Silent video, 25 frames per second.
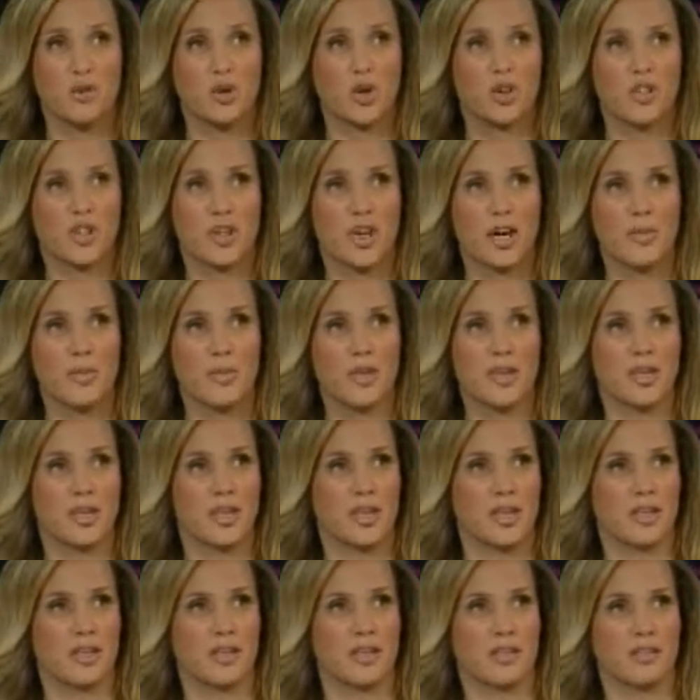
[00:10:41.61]
forthcoming
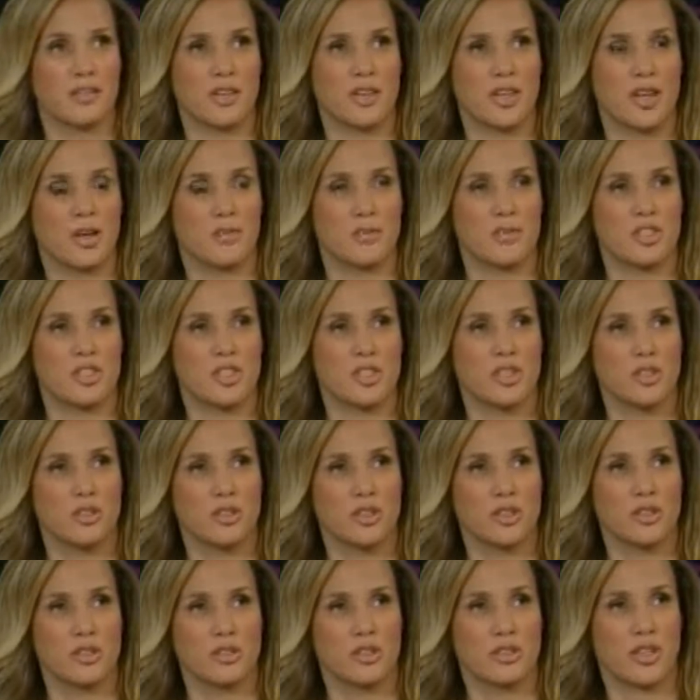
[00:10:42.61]
in giving out
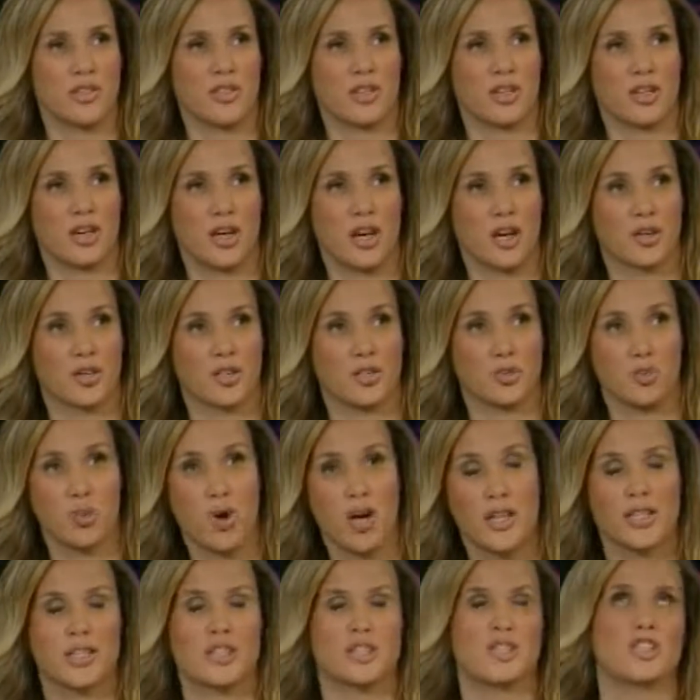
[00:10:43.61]
materials that the Congress
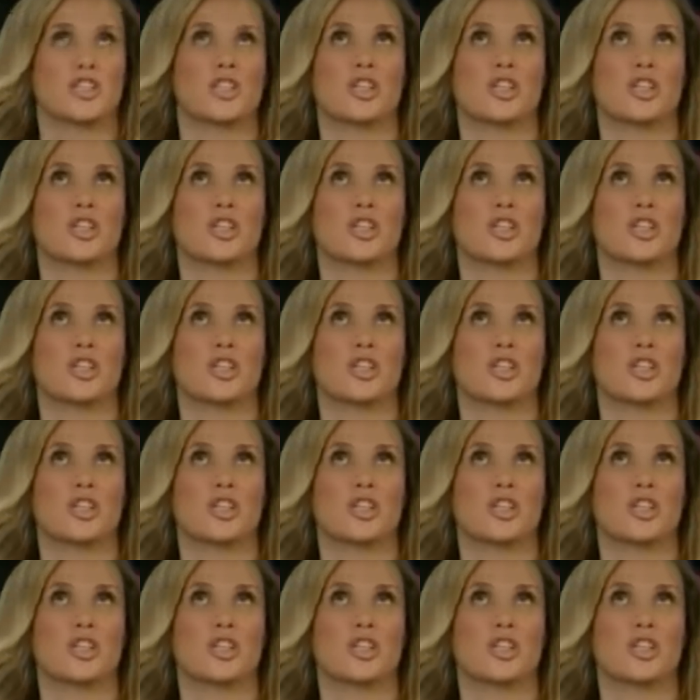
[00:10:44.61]
wanted.